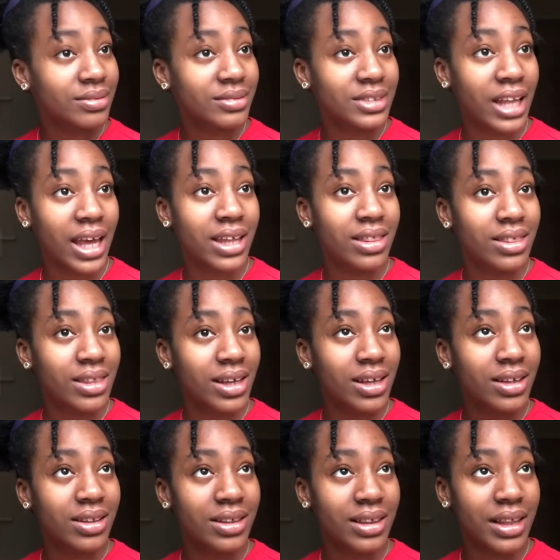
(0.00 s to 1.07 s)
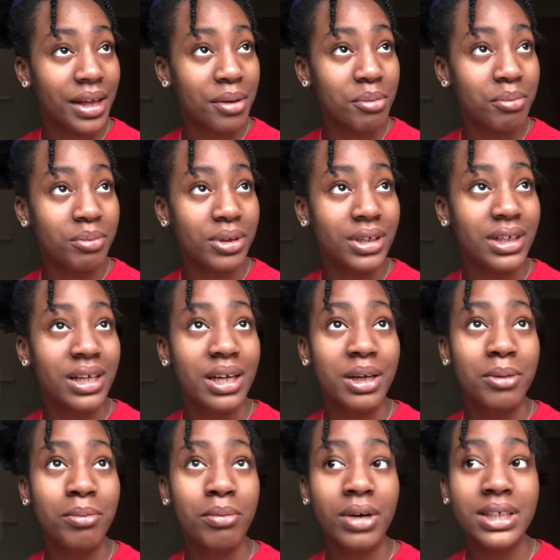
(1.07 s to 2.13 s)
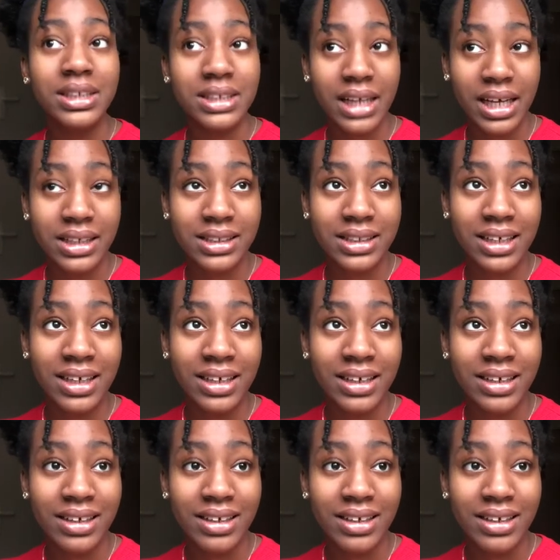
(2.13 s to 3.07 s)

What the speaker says: Like, think them, but much nicer.